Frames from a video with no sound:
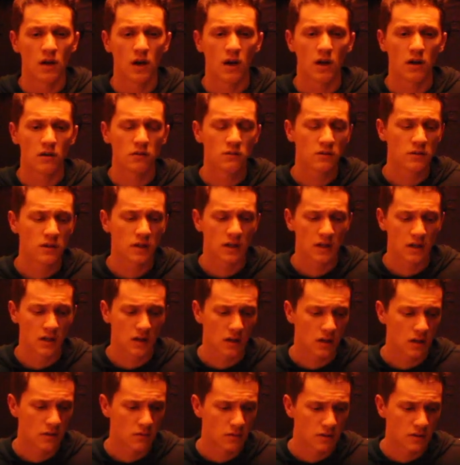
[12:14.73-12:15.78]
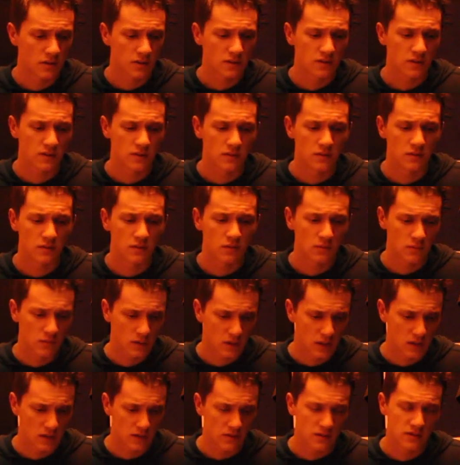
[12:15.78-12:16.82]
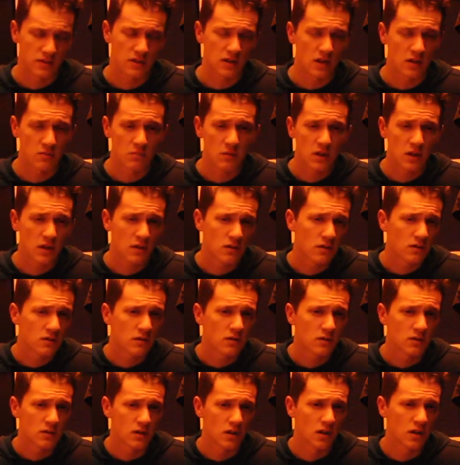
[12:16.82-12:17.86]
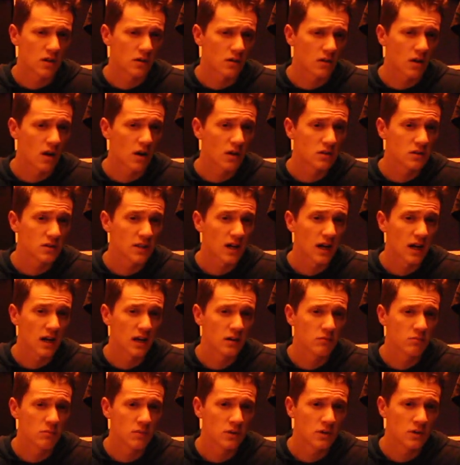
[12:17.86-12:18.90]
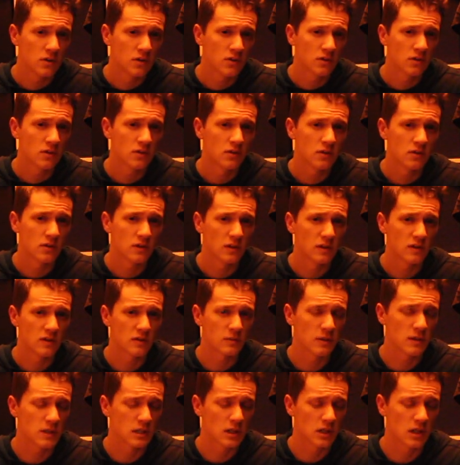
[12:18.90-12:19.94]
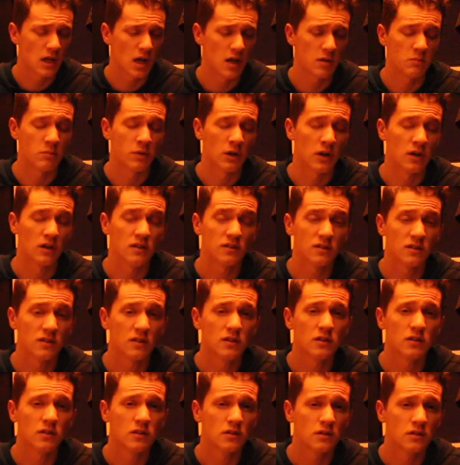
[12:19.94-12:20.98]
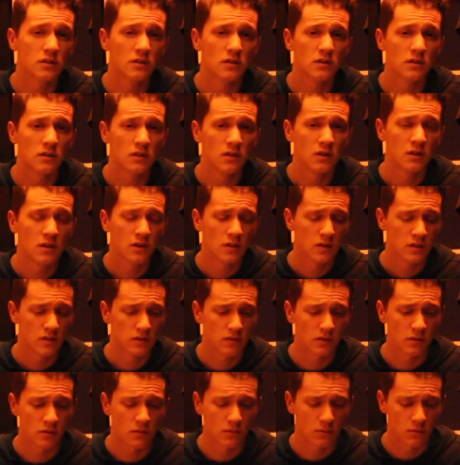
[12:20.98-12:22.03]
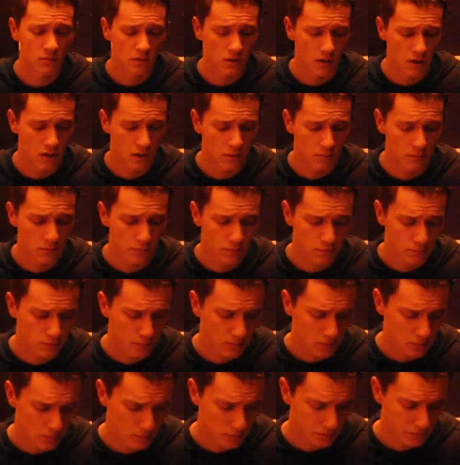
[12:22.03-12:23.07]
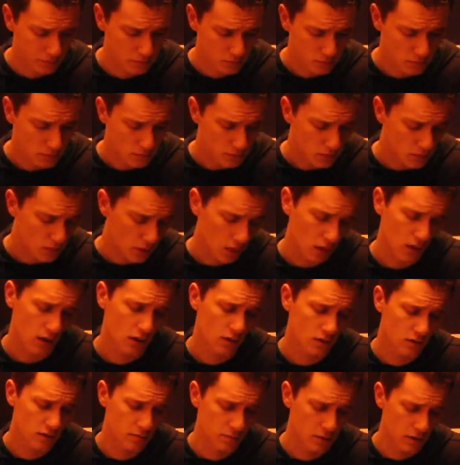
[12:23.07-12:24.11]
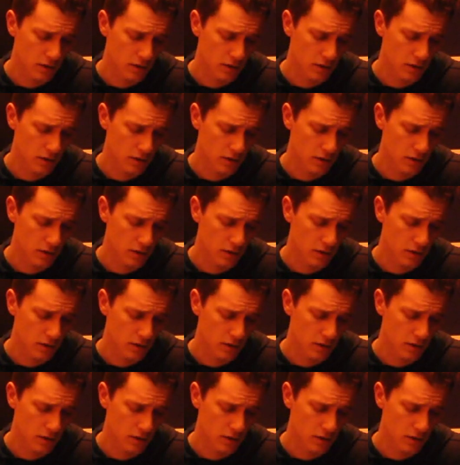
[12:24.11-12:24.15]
I don't think anyone's really seen me in a long time especially not in person so um that was